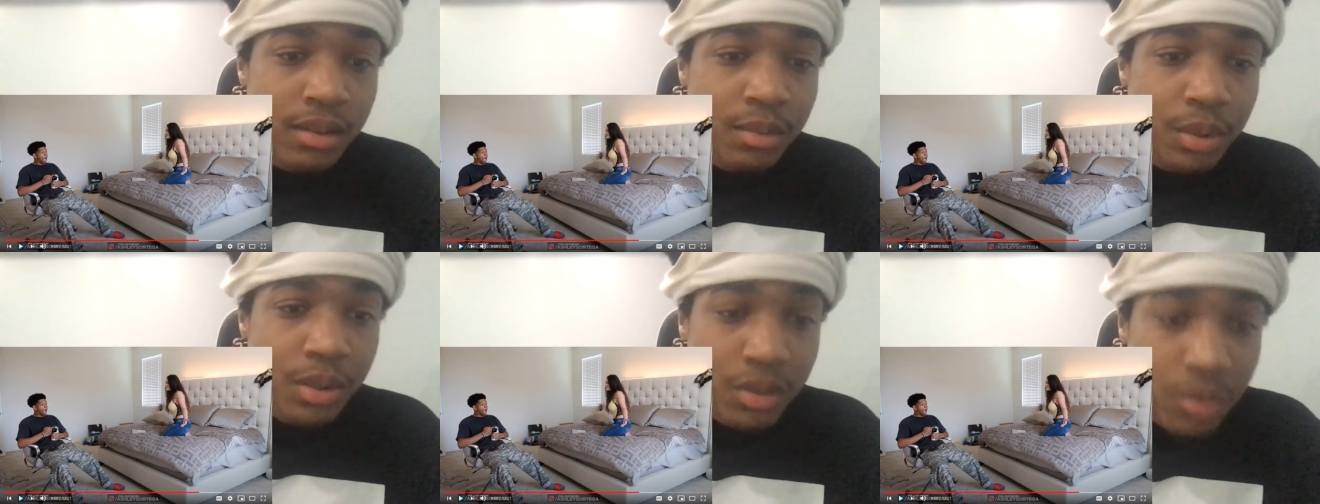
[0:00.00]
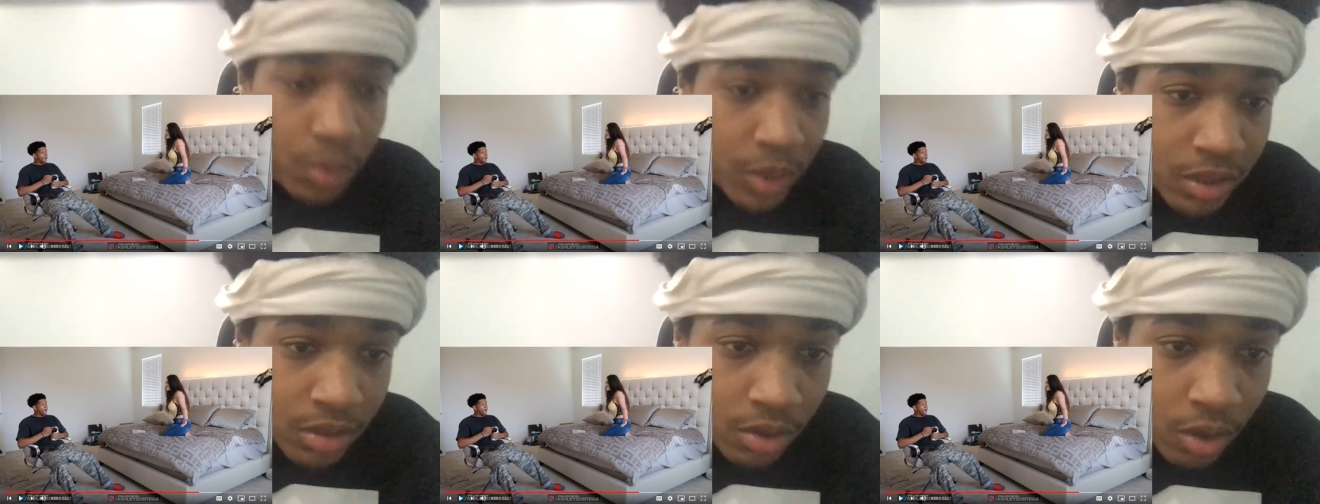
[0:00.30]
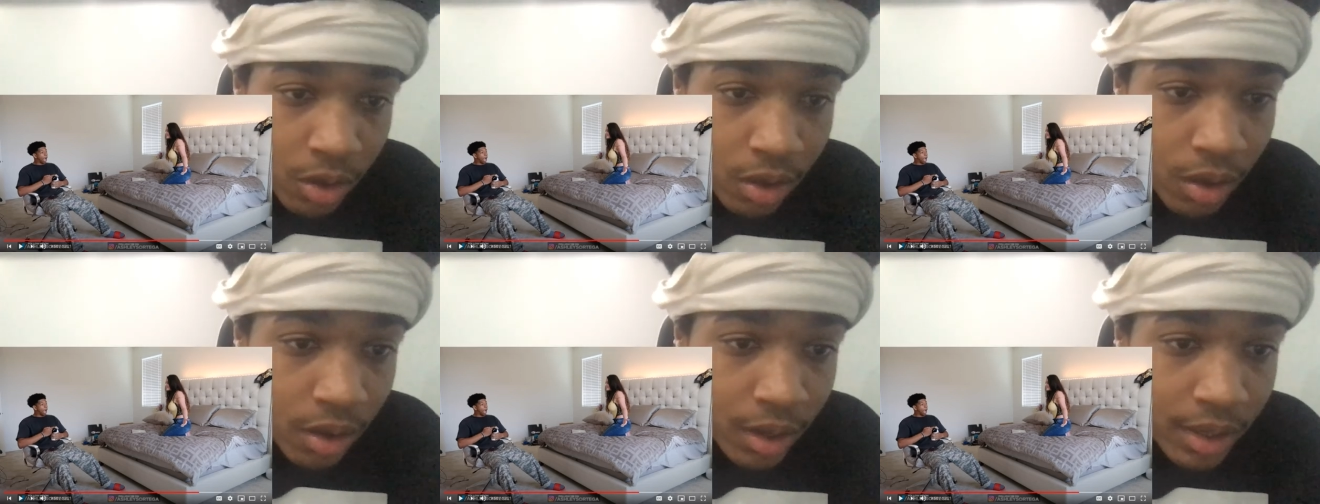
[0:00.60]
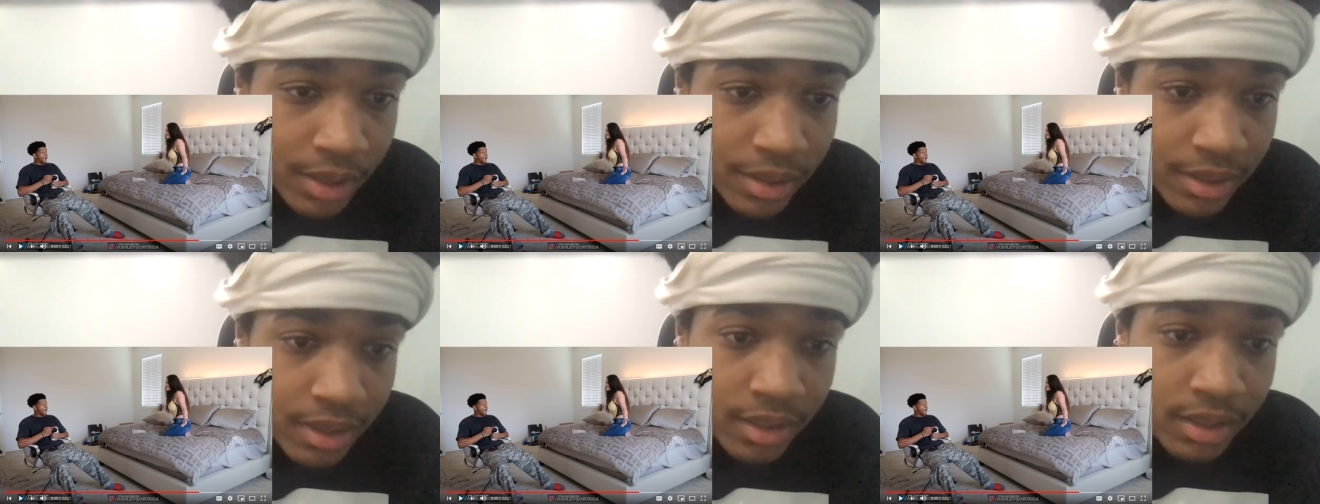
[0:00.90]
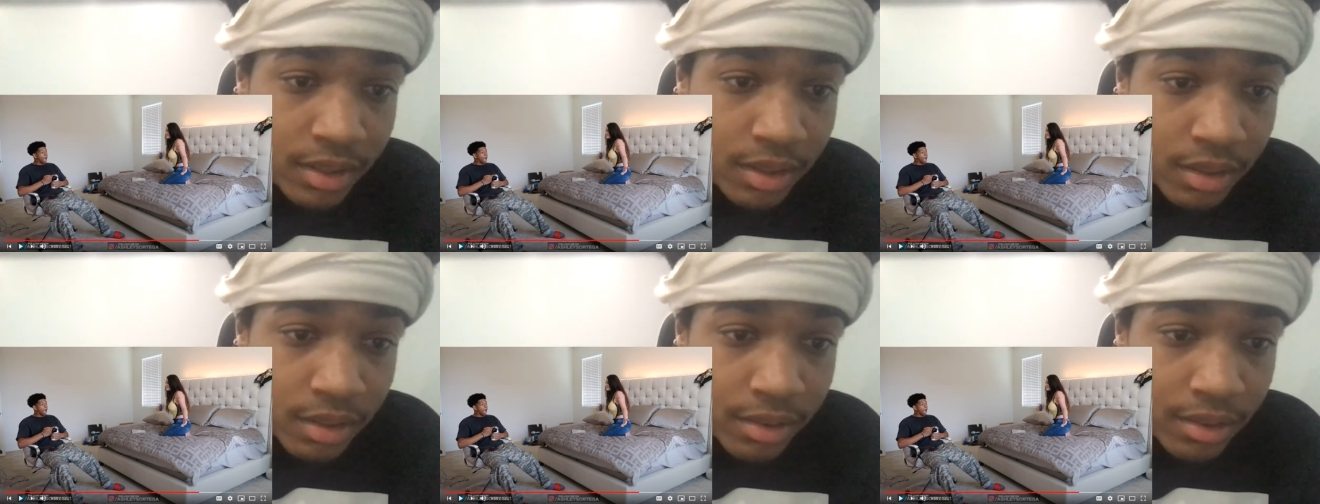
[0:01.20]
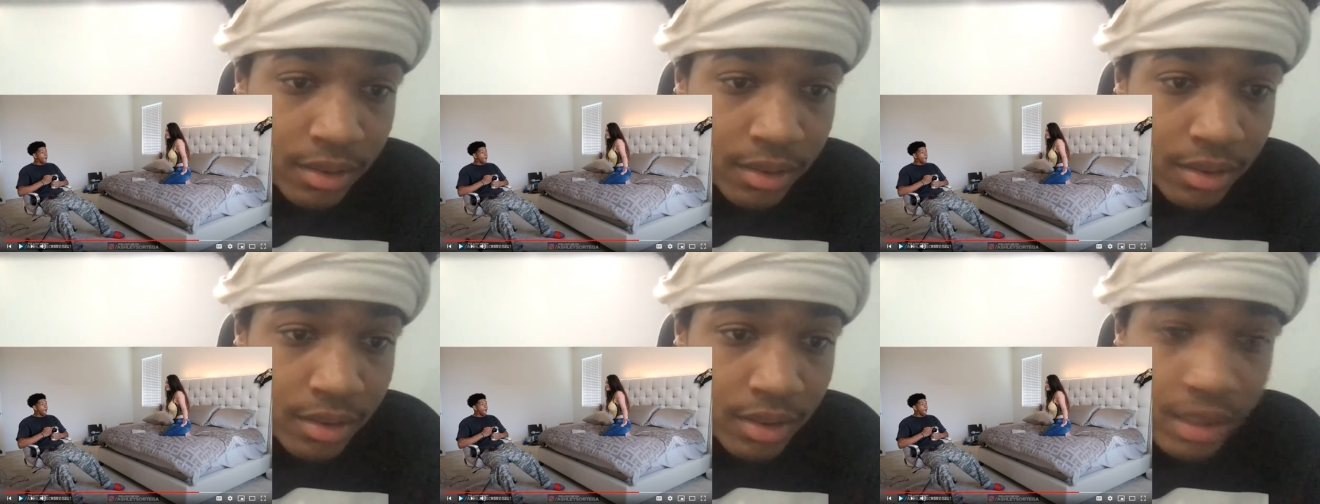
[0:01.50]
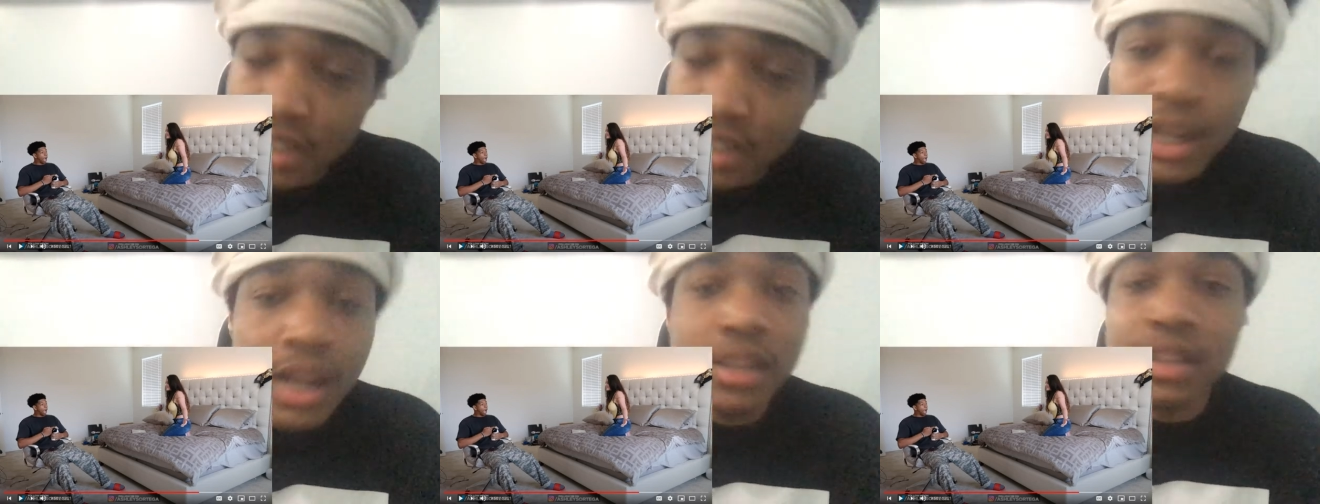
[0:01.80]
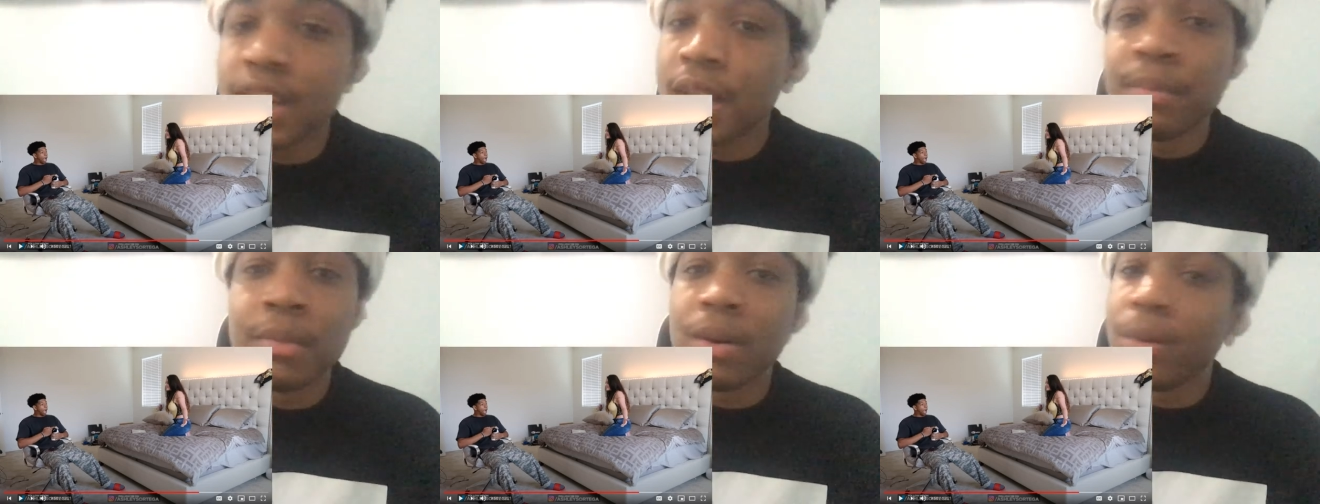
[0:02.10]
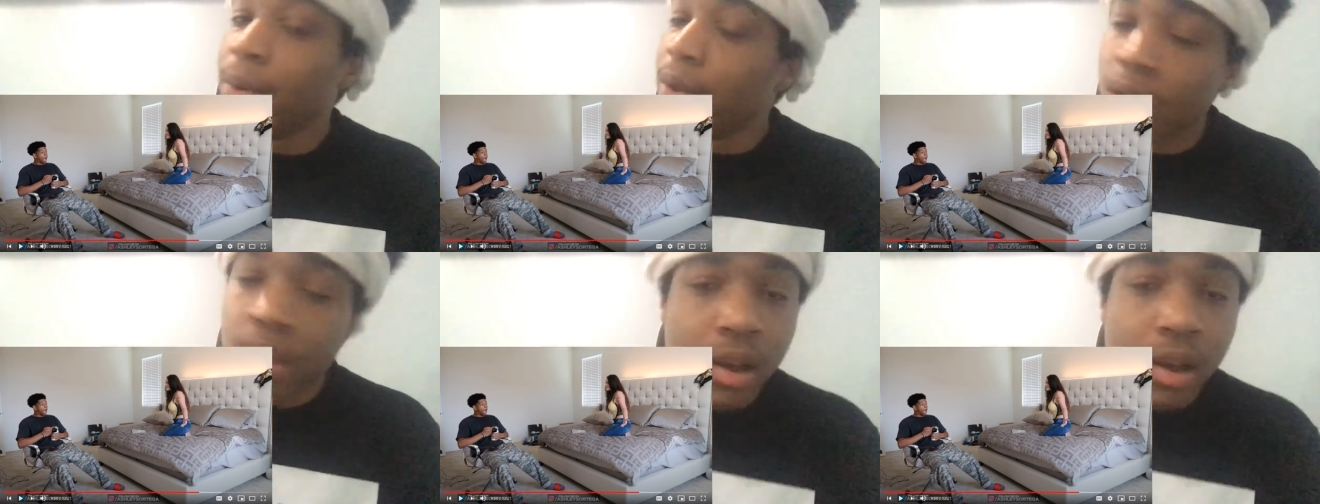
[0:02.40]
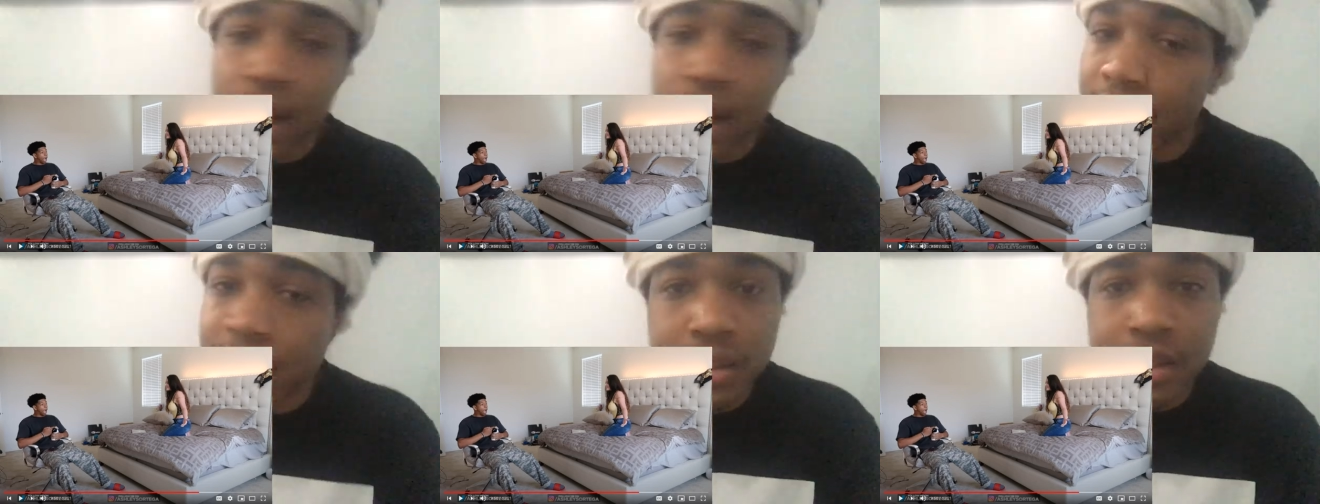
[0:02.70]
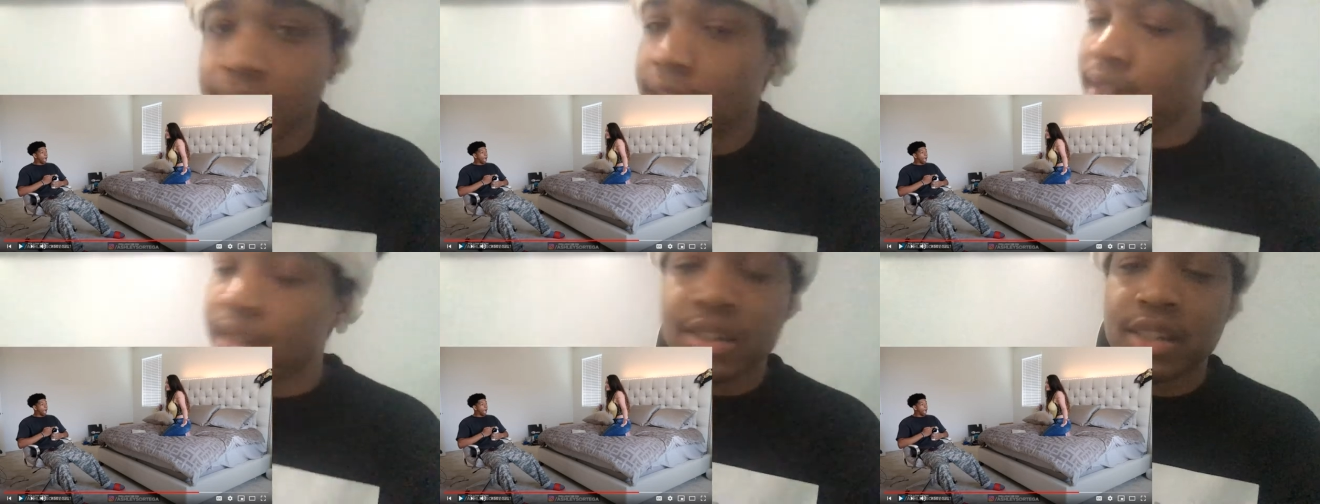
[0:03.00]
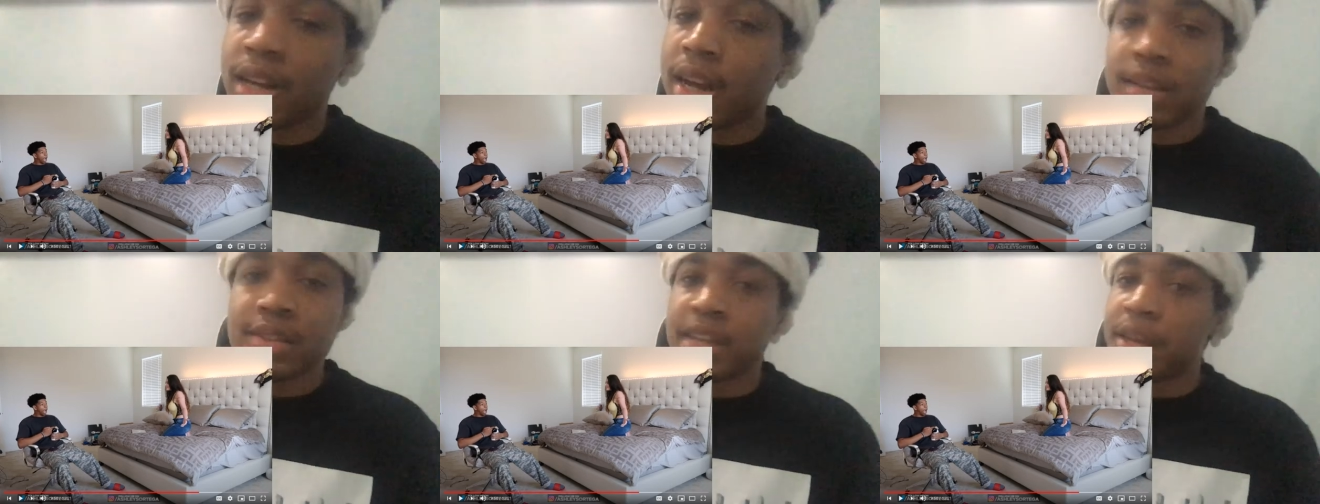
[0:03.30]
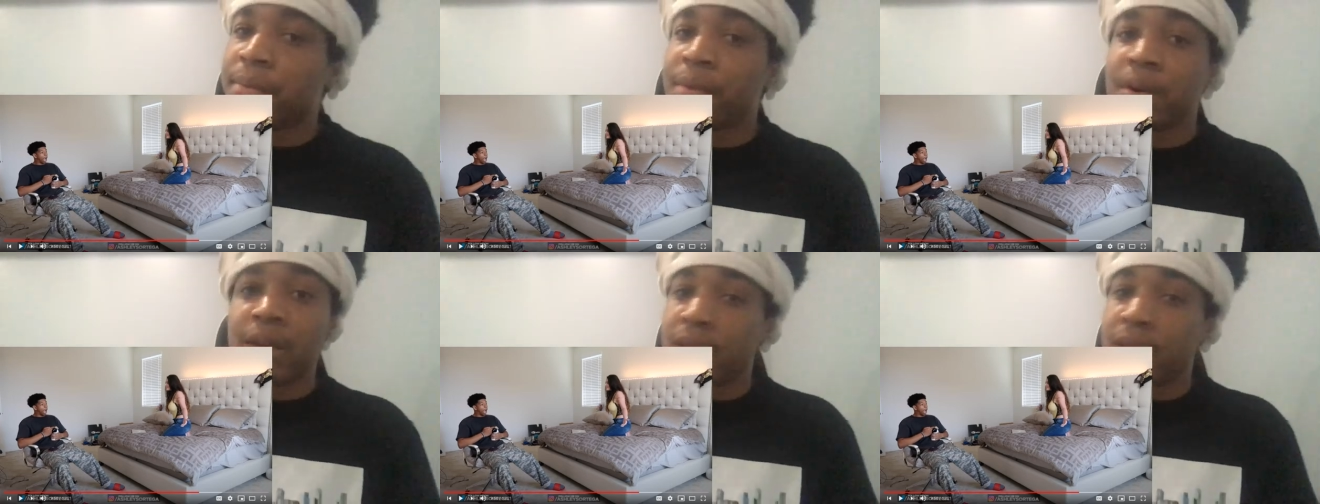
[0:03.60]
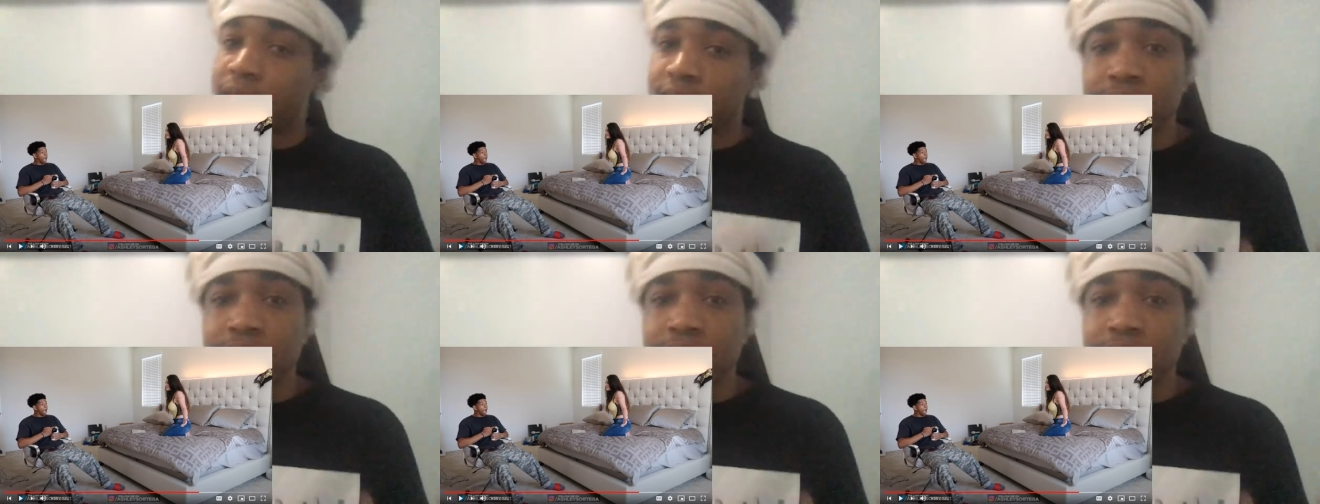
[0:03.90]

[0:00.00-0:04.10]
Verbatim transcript: We just, we just gonna call this nigga Dejounte Murray. We gonna call this nigga Dejounte Murray because